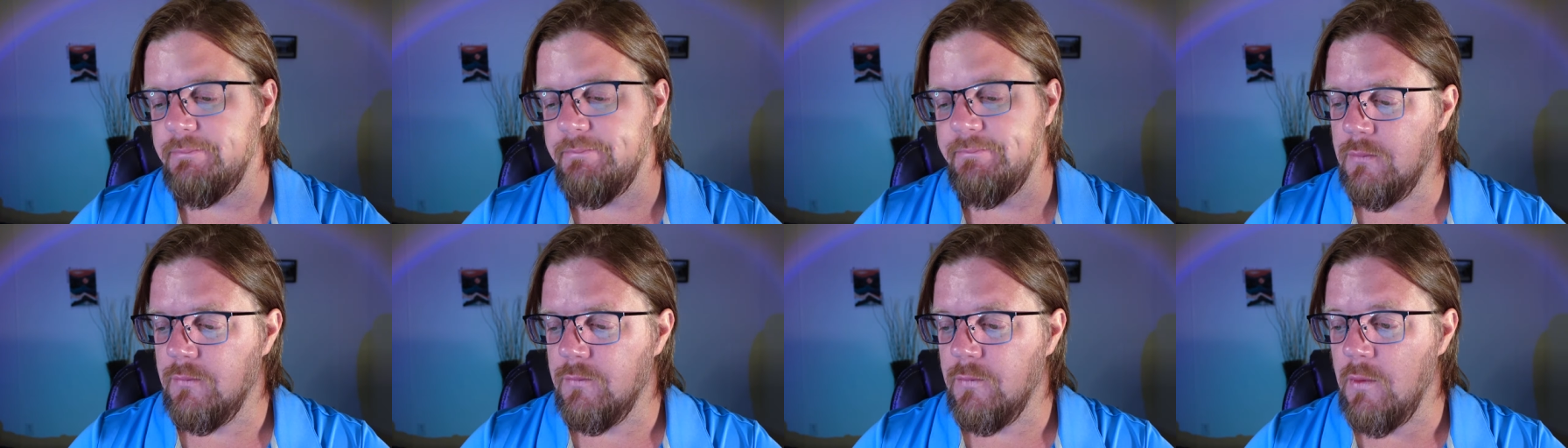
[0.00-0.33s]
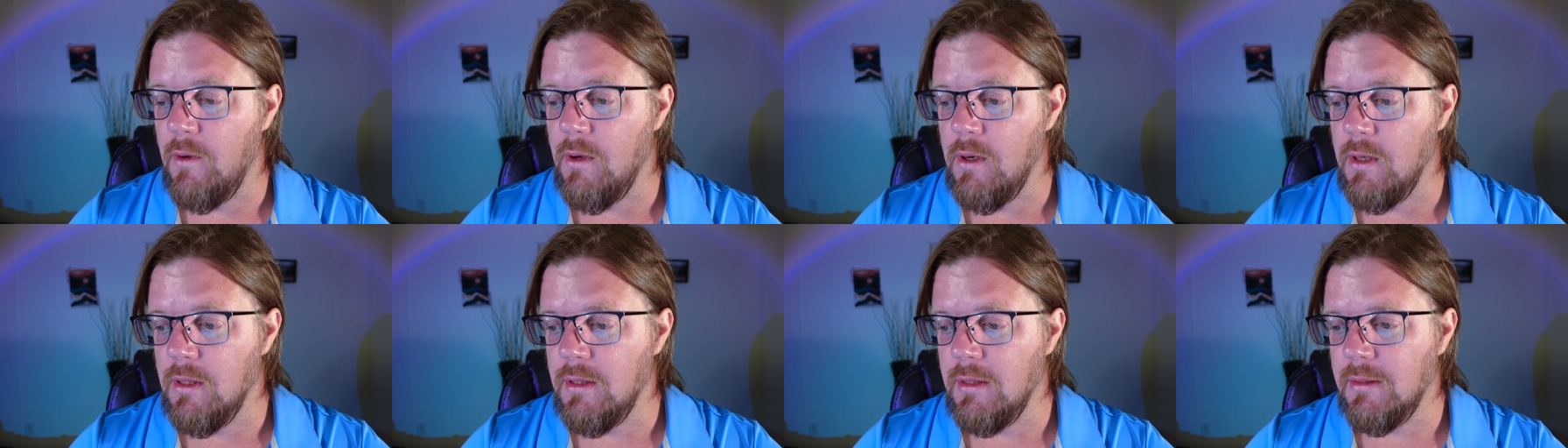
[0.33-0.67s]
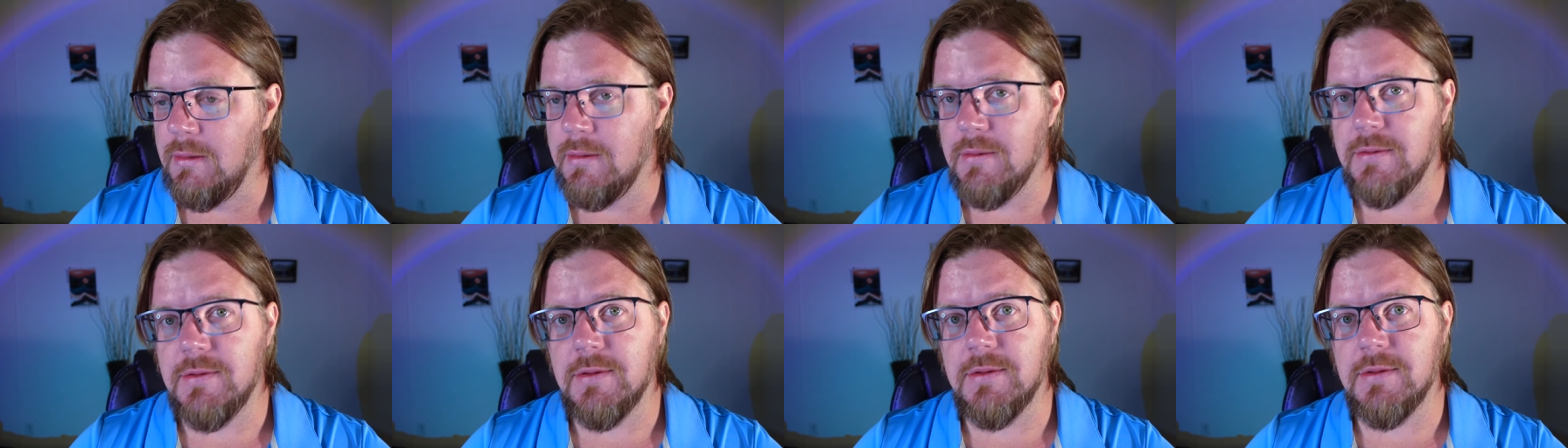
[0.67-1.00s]
Sorry that
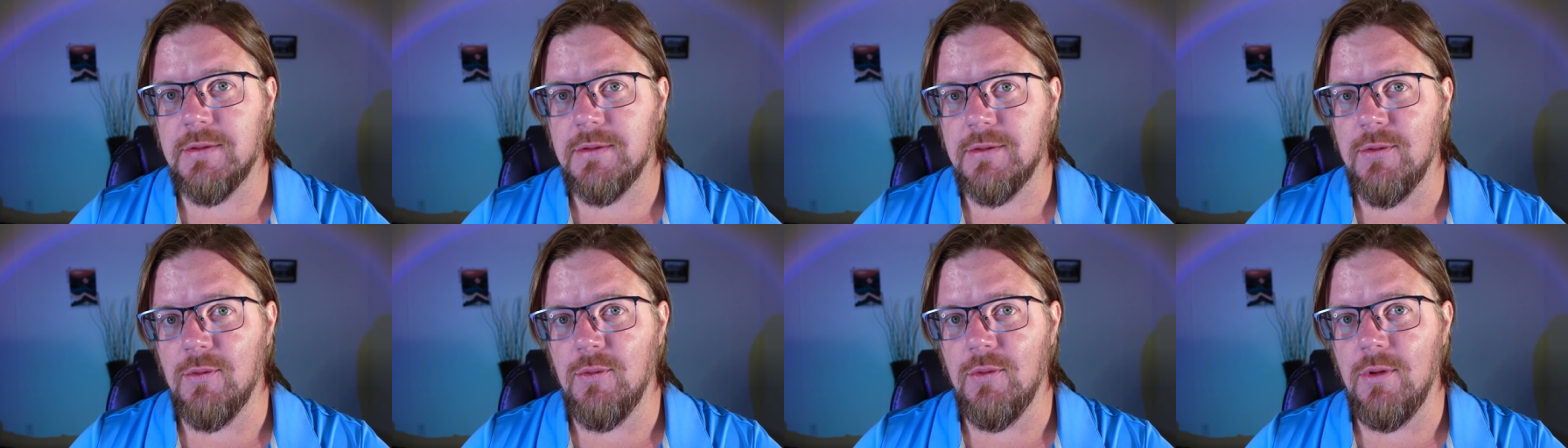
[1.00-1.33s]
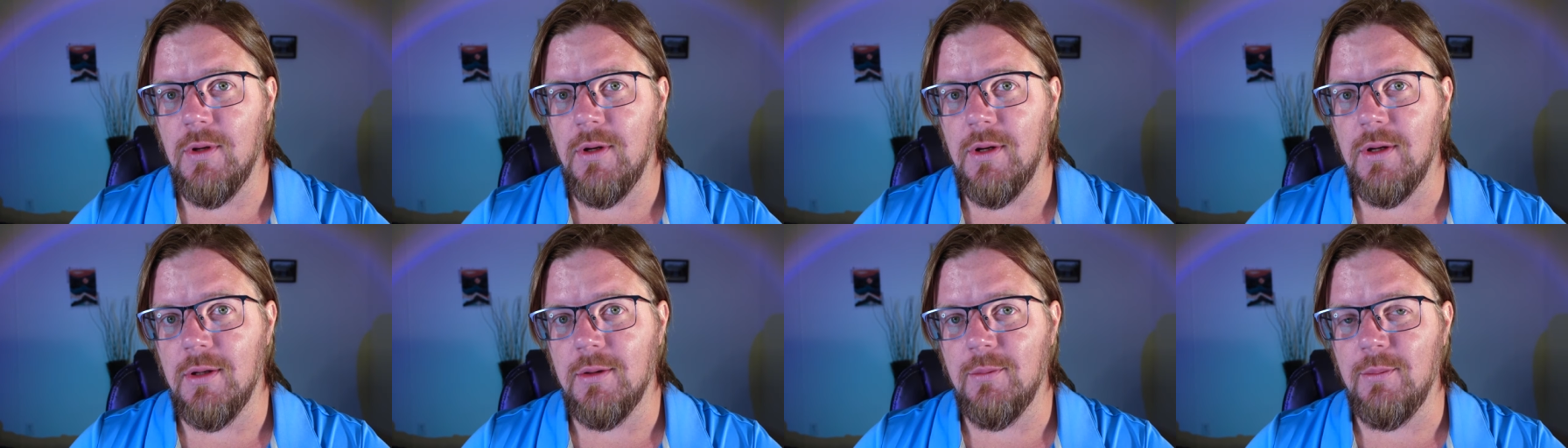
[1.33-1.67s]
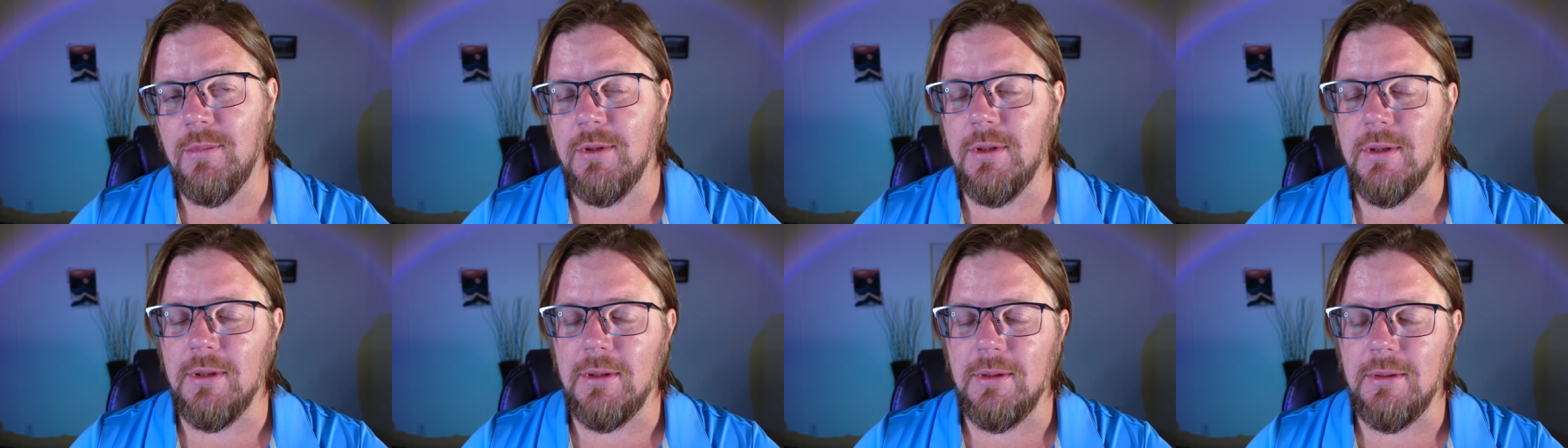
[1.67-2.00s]
this is so dark,
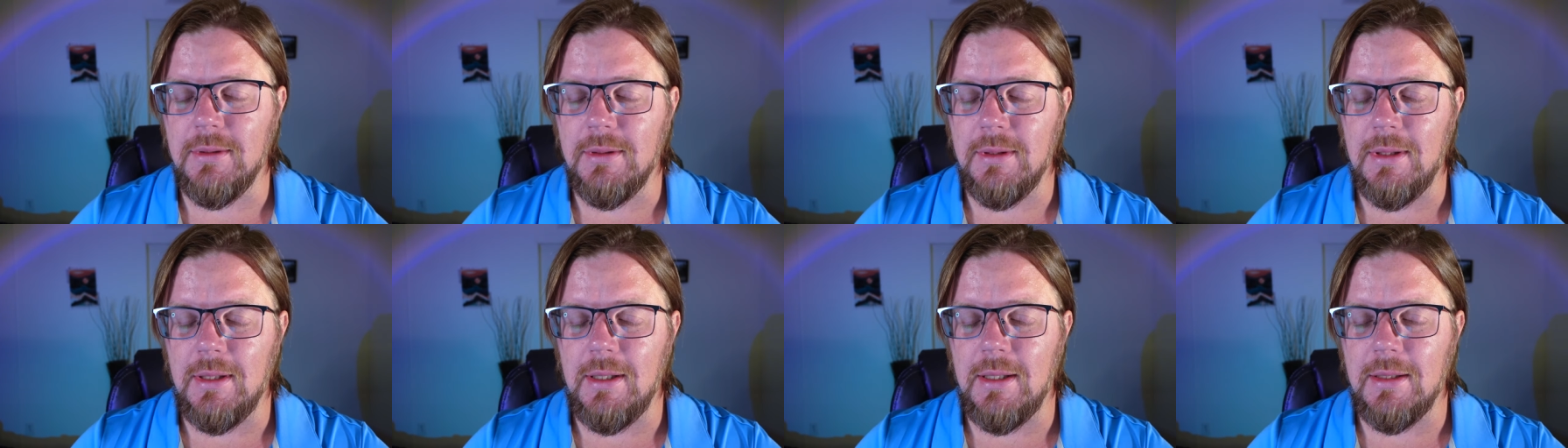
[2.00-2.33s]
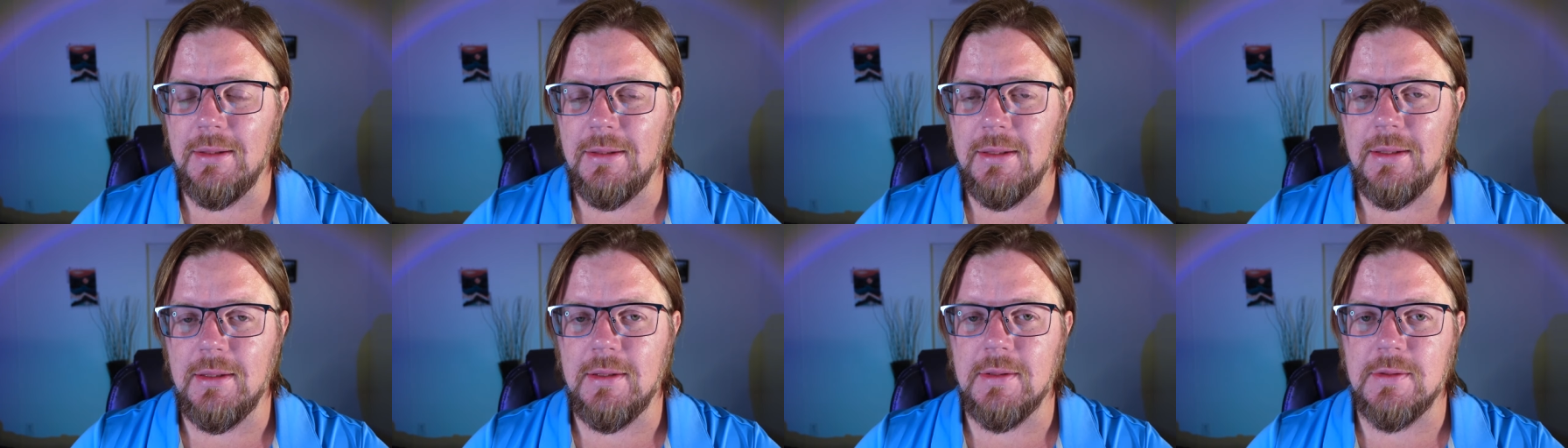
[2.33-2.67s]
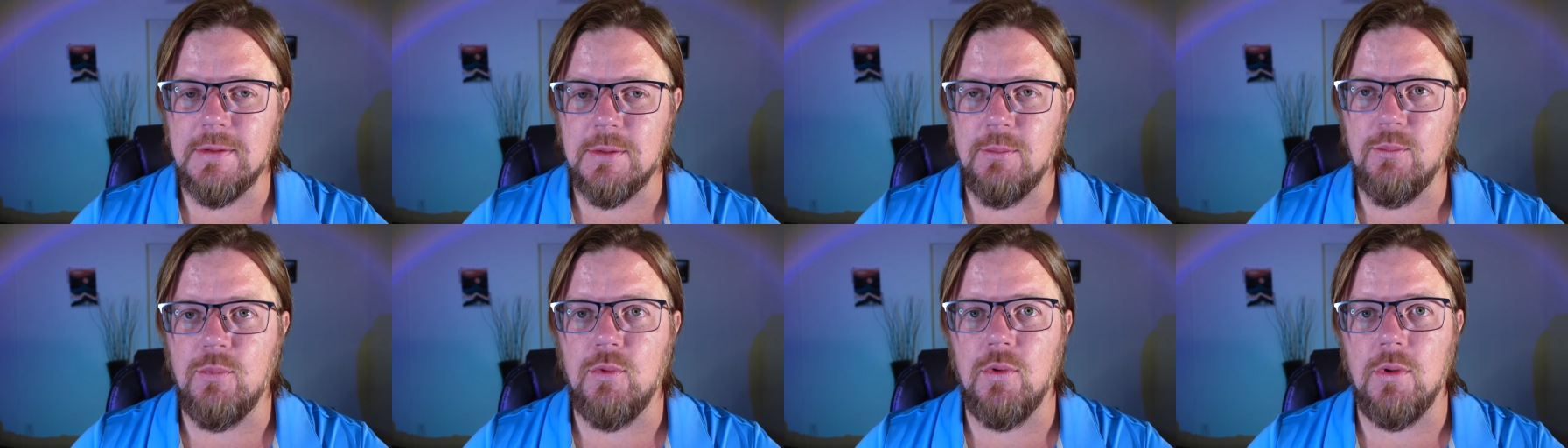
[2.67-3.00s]
but I think
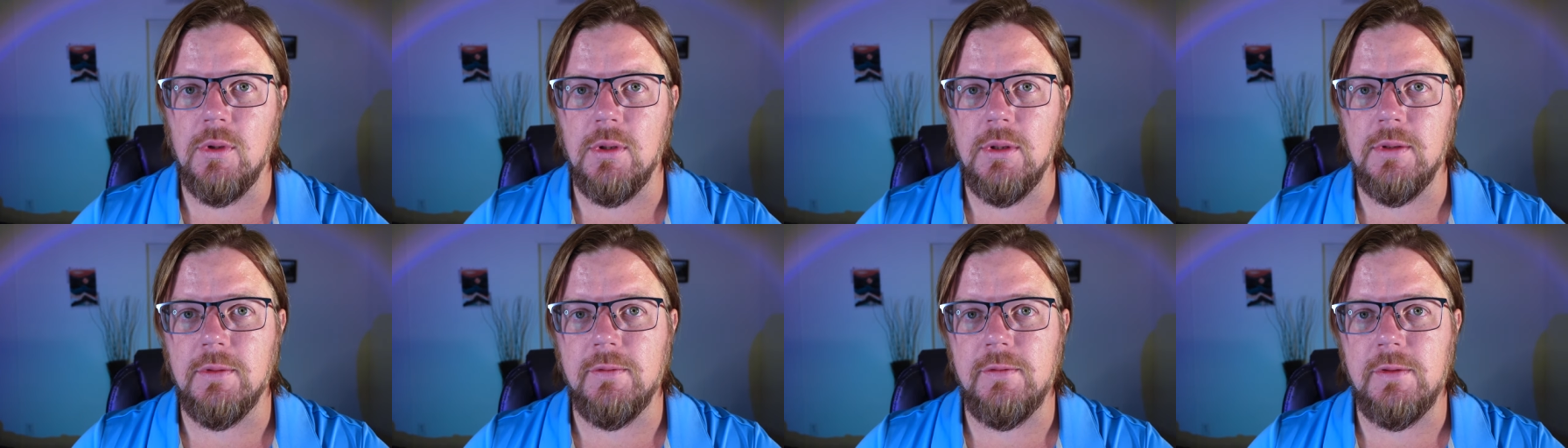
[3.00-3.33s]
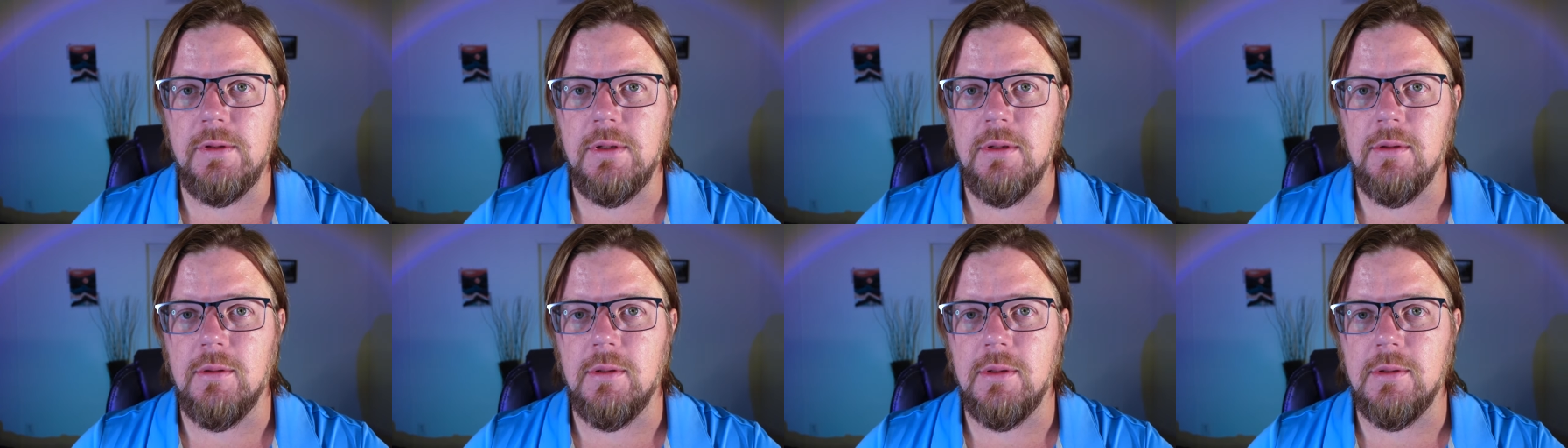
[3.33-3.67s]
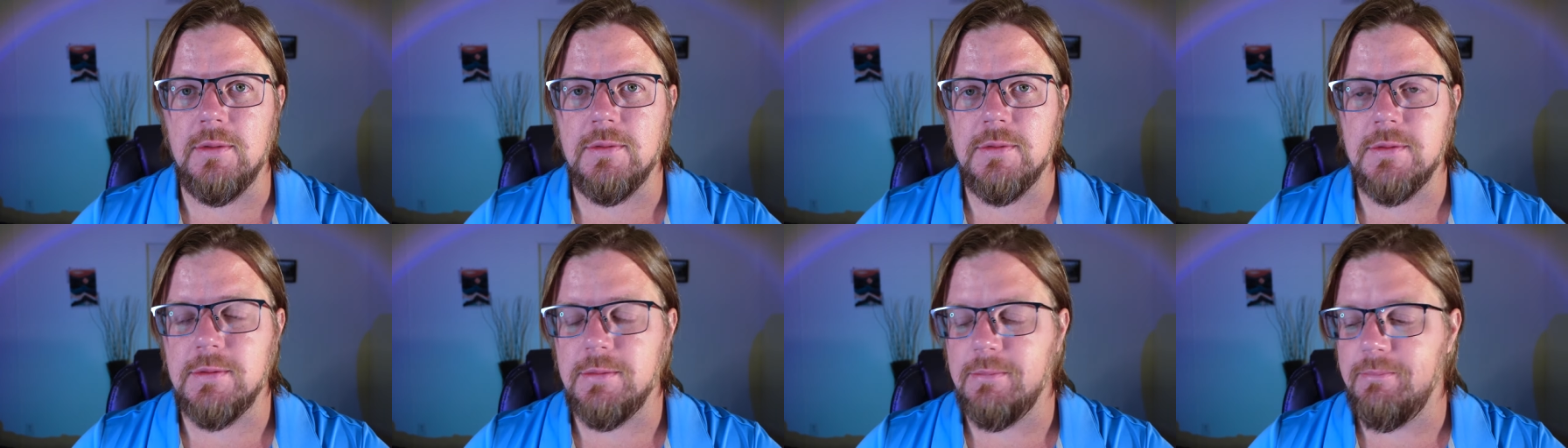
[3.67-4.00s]
it's important to hear
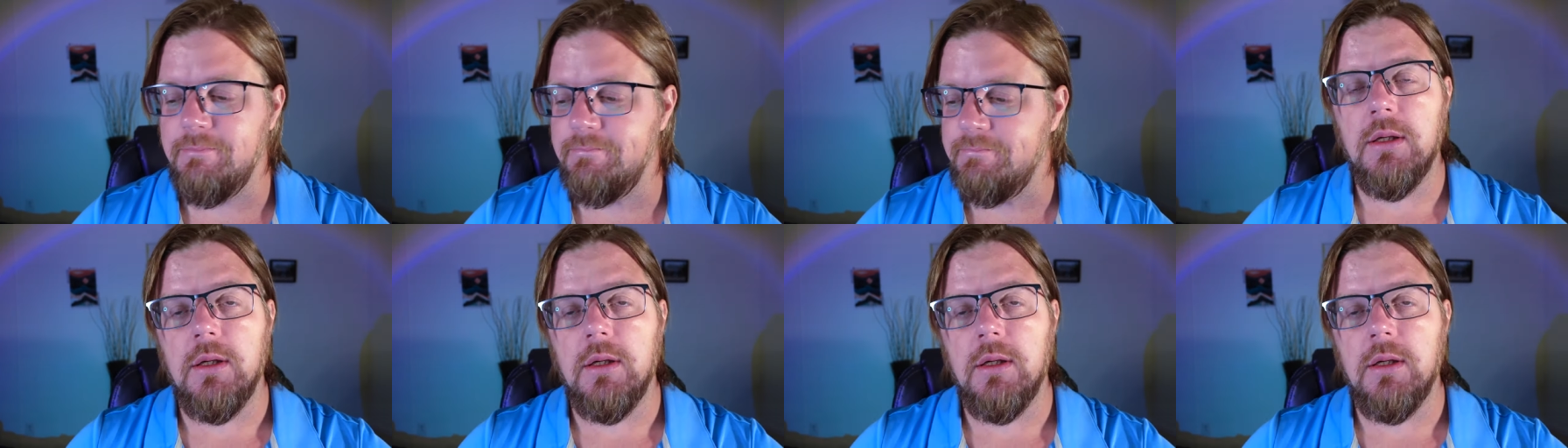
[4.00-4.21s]
this.